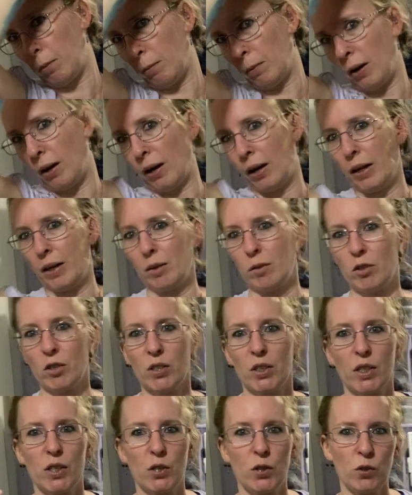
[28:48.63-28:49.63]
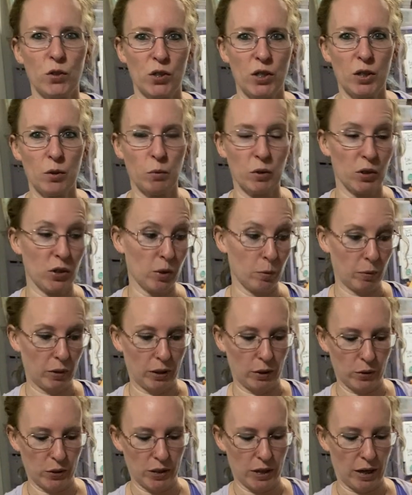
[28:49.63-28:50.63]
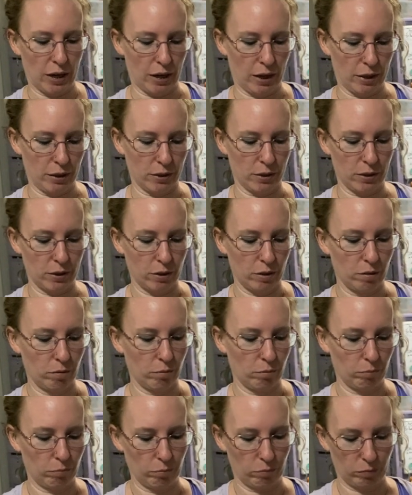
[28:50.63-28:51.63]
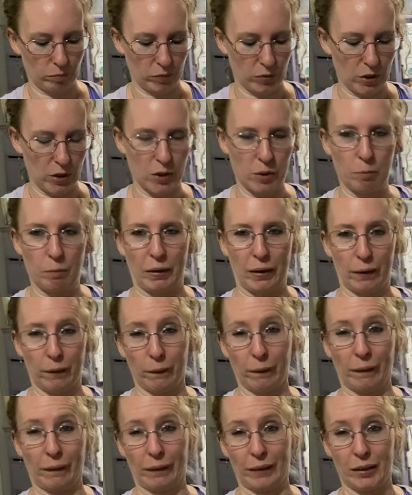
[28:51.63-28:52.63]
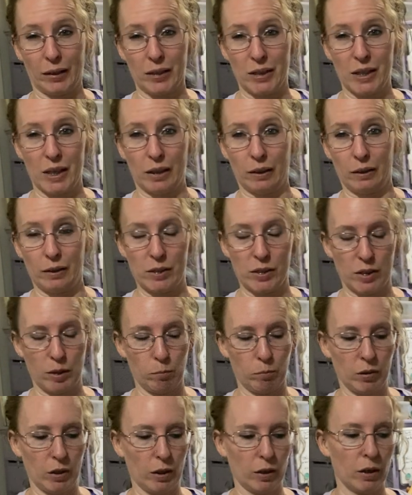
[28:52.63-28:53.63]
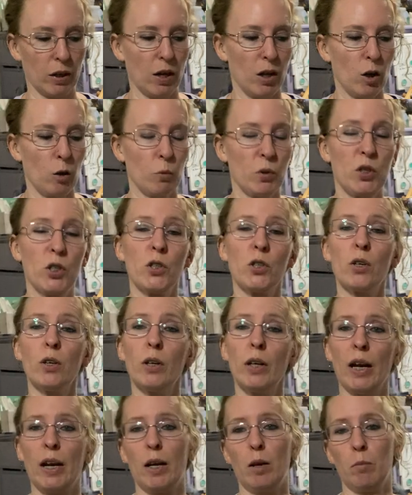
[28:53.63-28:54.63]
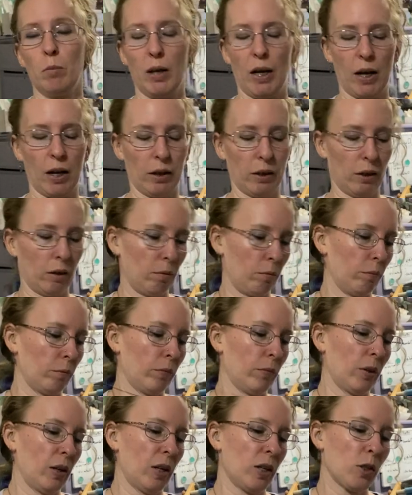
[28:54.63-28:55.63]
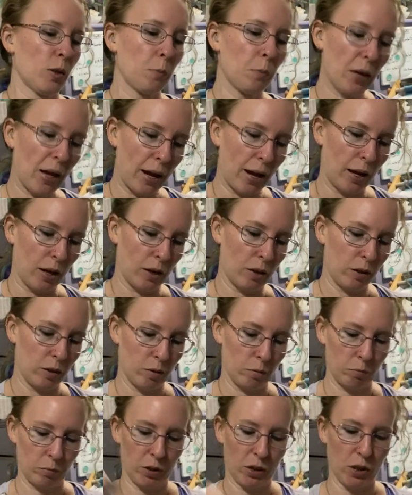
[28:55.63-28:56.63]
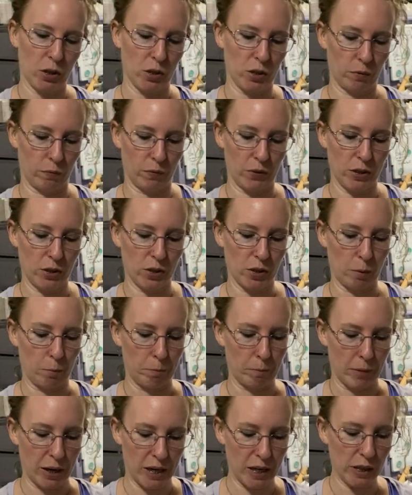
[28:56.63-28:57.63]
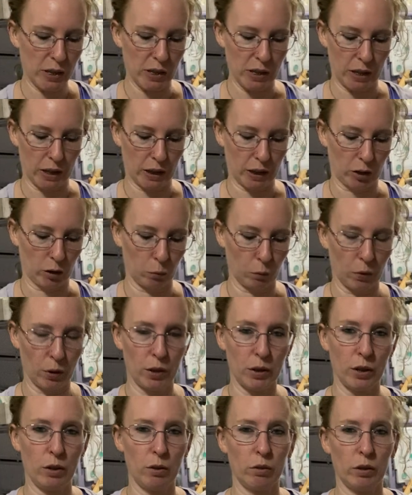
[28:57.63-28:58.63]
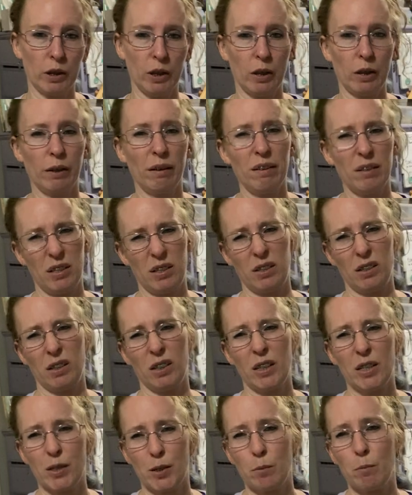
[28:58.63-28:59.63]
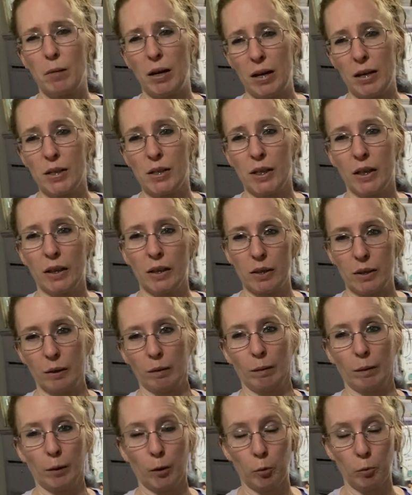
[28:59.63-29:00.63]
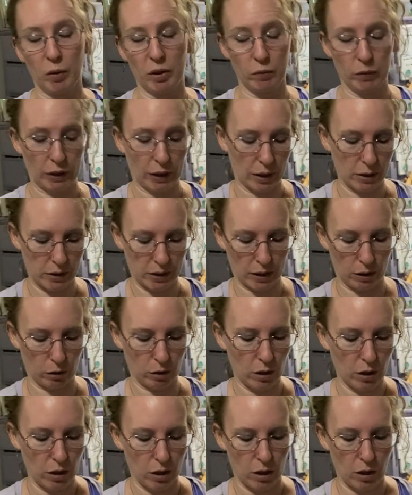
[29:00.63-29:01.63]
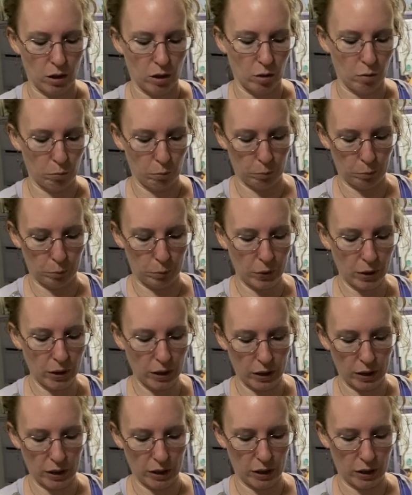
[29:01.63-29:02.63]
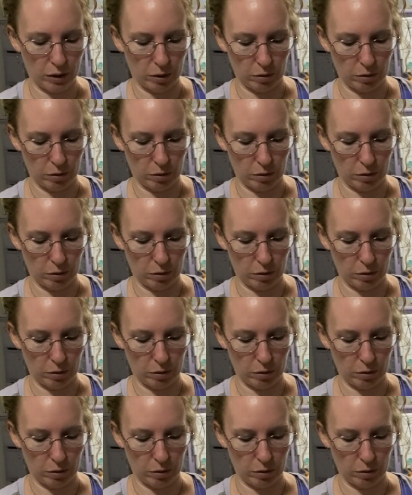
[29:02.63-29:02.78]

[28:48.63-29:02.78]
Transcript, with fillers: in mind, just because you see what someone else has doesn't mean you're going to get exactly the same thing, which is good and bad. It's bad because if it's amazing and the one you get isn't as amazing, it's a little bit of a letdown. But